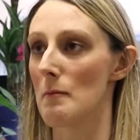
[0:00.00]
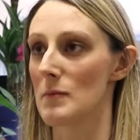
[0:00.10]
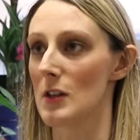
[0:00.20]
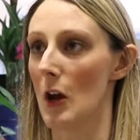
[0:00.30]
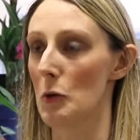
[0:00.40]

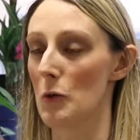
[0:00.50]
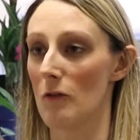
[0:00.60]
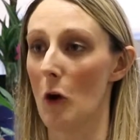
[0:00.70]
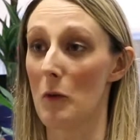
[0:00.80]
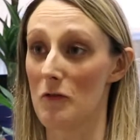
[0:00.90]
So
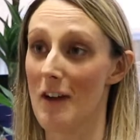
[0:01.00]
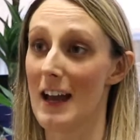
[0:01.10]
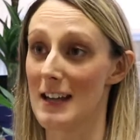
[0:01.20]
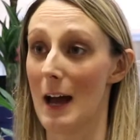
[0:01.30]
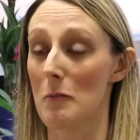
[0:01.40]
they've gone with
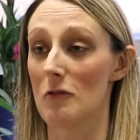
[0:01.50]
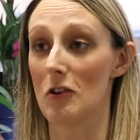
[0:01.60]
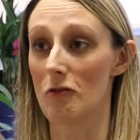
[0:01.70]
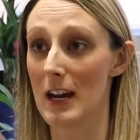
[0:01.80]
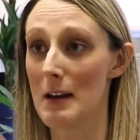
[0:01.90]
red, amber and
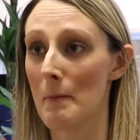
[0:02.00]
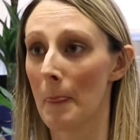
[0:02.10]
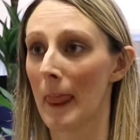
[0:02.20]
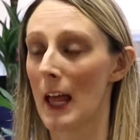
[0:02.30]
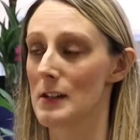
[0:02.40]
green.
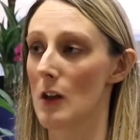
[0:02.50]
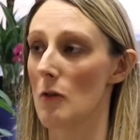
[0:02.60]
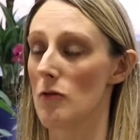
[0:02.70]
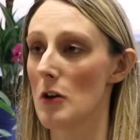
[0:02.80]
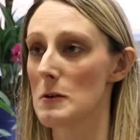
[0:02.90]

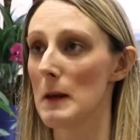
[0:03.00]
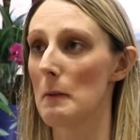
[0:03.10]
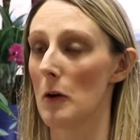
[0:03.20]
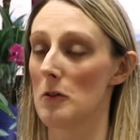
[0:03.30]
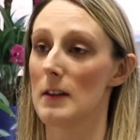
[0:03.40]
So those
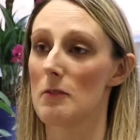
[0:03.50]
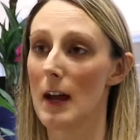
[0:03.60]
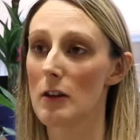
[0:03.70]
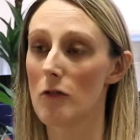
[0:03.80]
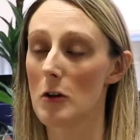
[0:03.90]
people who are in the
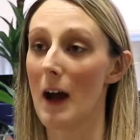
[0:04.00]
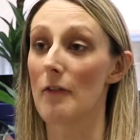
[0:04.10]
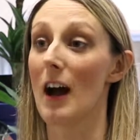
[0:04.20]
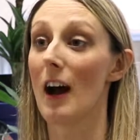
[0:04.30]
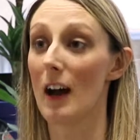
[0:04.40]
red group have
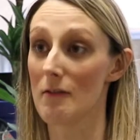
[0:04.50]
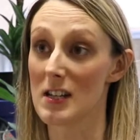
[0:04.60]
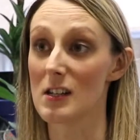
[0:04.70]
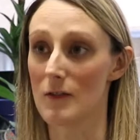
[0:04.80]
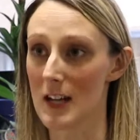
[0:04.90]
a high
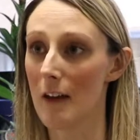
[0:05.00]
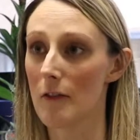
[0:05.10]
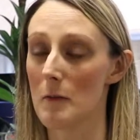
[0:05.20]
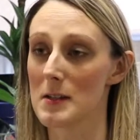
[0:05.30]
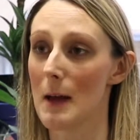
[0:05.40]
risk of death
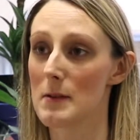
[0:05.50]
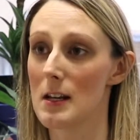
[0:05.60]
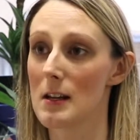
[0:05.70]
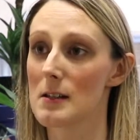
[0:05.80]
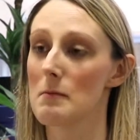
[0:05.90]
from
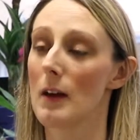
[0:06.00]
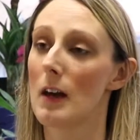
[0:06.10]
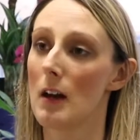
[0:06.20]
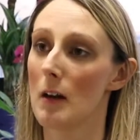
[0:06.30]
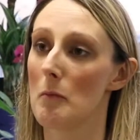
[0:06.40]
sepsis,
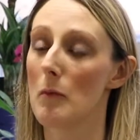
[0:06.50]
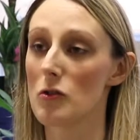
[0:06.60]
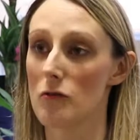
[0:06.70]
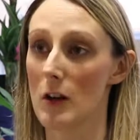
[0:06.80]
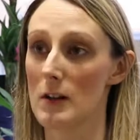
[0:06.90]

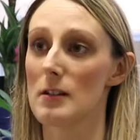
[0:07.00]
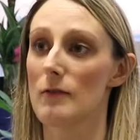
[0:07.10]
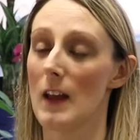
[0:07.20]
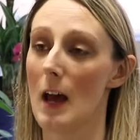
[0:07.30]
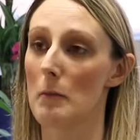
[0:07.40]
moderate
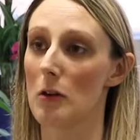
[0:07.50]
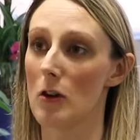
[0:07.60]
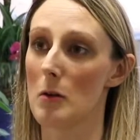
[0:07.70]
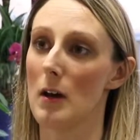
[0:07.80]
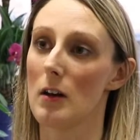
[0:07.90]
for the amber
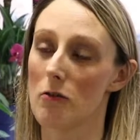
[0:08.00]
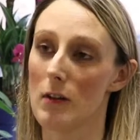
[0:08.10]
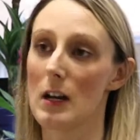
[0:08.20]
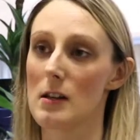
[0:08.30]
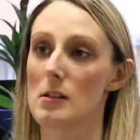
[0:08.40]
group, and
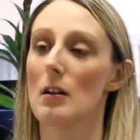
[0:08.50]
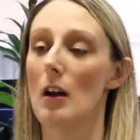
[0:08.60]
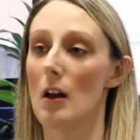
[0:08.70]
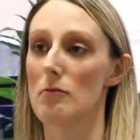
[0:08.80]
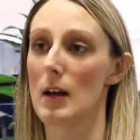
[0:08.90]
green is a
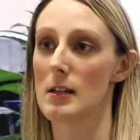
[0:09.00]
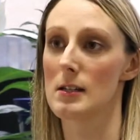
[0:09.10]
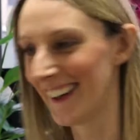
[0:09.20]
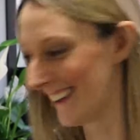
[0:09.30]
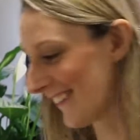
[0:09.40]
low
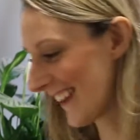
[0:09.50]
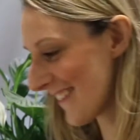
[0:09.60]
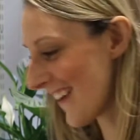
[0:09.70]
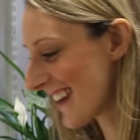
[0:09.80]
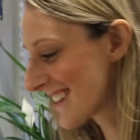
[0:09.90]
risk for the
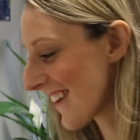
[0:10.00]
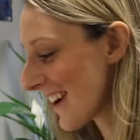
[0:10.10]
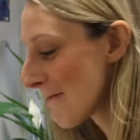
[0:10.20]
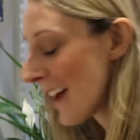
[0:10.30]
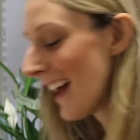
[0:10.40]
red
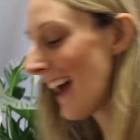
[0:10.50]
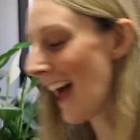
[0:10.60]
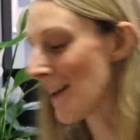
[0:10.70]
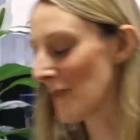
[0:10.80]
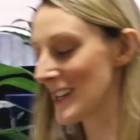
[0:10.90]
group.
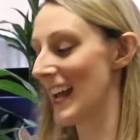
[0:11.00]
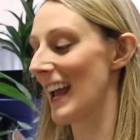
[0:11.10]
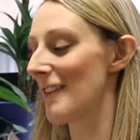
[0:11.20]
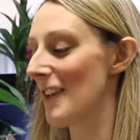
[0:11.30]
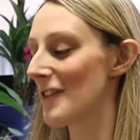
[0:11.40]
We
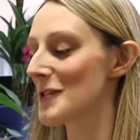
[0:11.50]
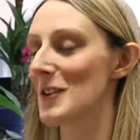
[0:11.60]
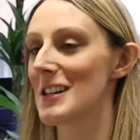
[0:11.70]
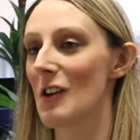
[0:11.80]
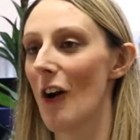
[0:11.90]
say if
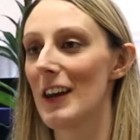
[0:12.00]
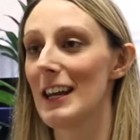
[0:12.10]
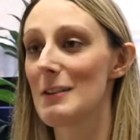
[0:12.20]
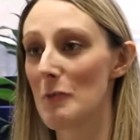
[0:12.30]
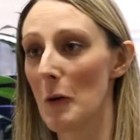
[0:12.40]
somebody's got an
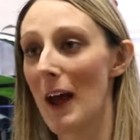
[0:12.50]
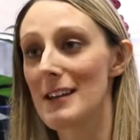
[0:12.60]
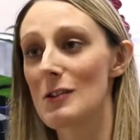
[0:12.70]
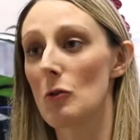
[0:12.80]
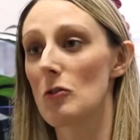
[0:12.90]

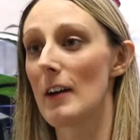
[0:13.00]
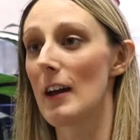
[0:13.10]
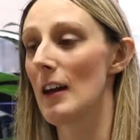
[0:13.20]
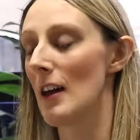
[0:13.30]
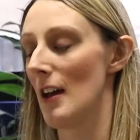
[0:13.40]
EWS or
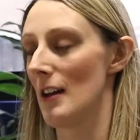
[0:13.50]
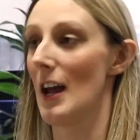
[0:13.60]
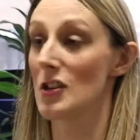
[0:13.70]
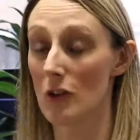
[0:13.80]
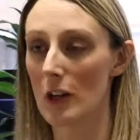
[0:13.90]
a
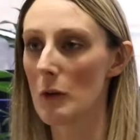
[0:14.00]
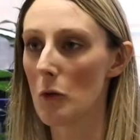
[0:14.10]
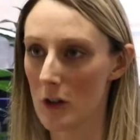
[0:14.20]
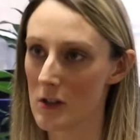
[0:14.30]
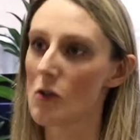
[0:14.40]
national early
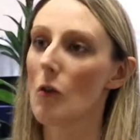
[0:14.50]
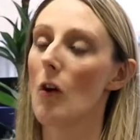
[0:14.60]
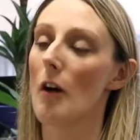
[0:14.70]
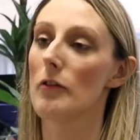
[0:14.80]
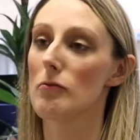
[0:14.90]
warning
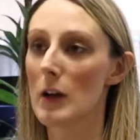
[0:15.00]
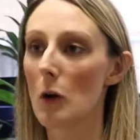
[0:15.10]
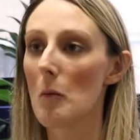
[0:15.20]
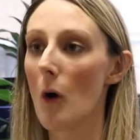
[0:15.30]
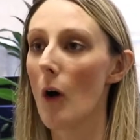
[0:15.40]
score of 3
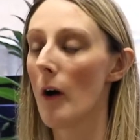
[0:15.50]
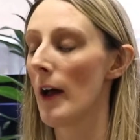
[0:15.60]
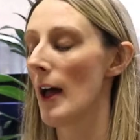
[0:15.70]
or more,